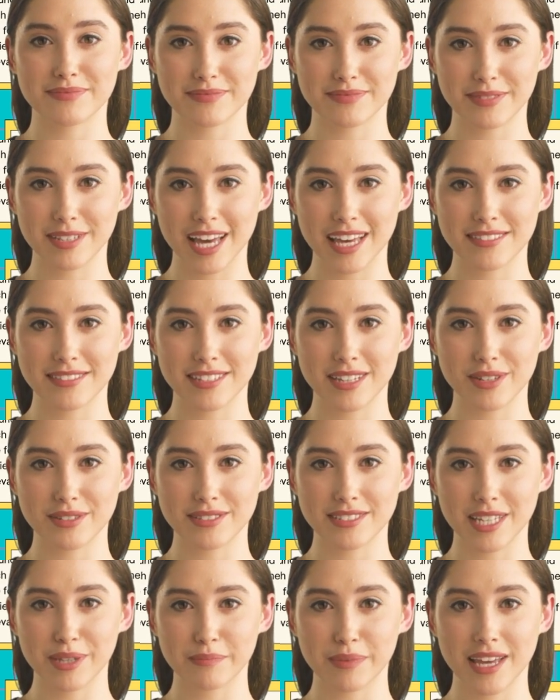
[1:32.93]
Let's go
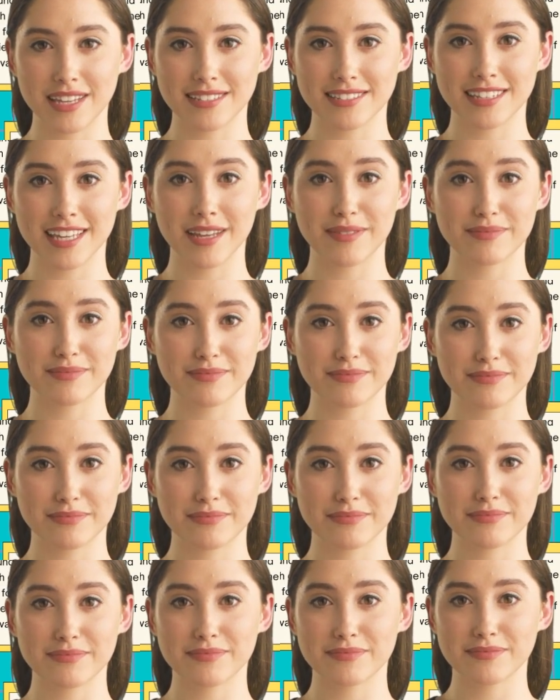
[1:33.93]
step by step.
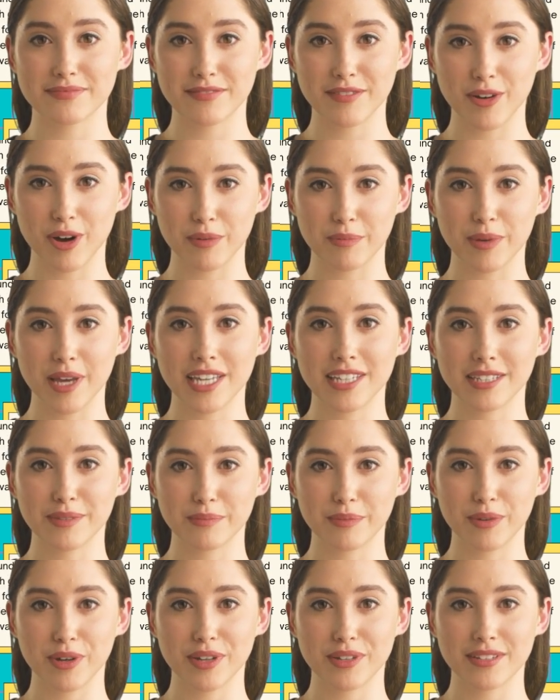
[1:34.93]
Form random
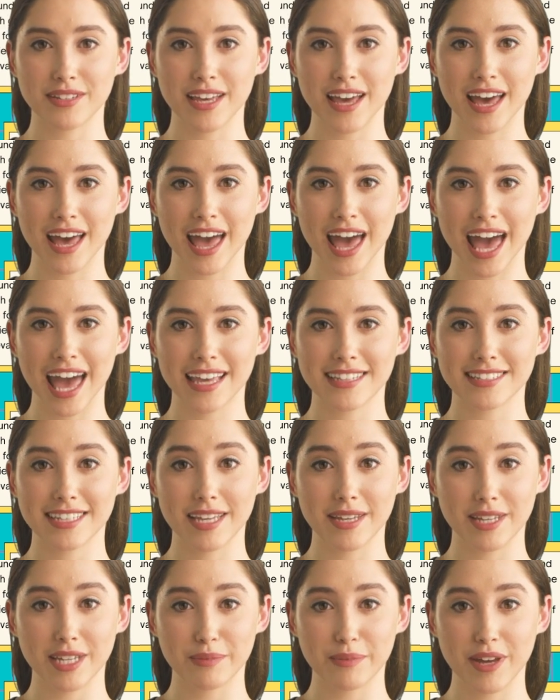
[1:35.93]
groups,
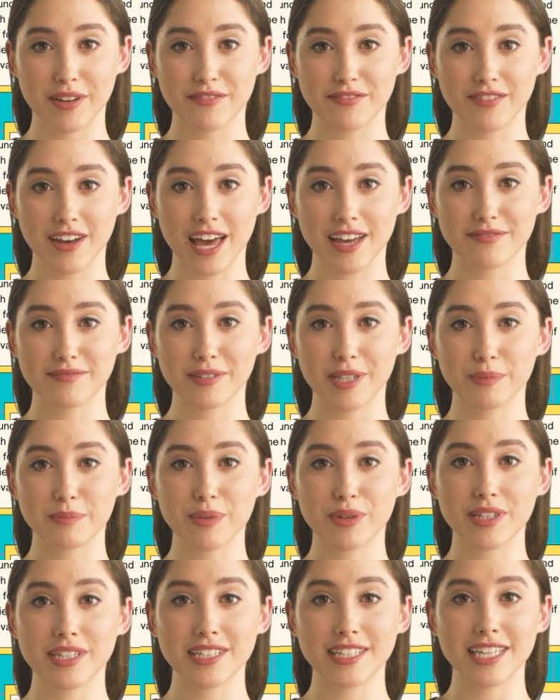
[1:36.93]
ideally about 5
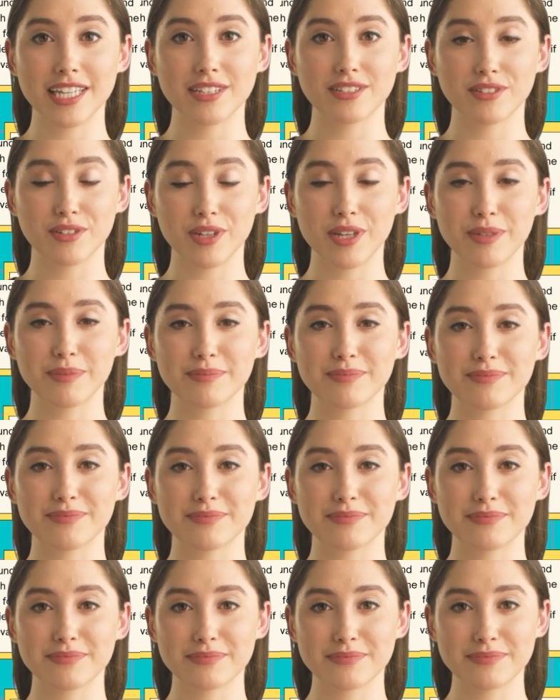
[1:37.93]
people in each group.
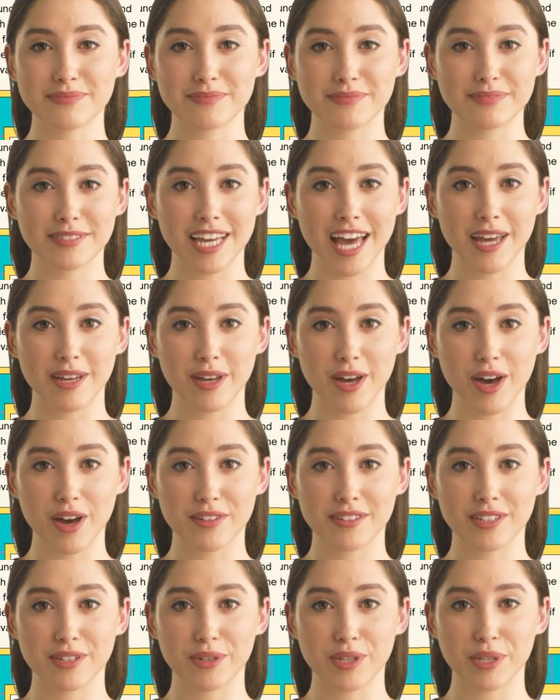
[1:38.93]
Tell all
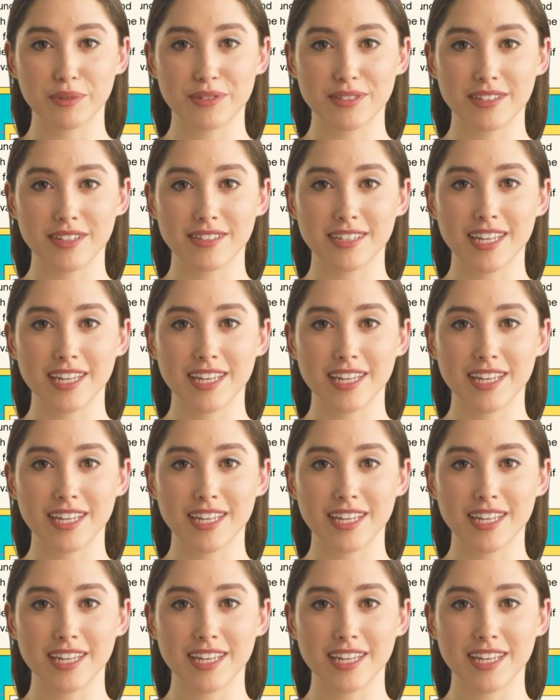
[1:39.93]
the groups that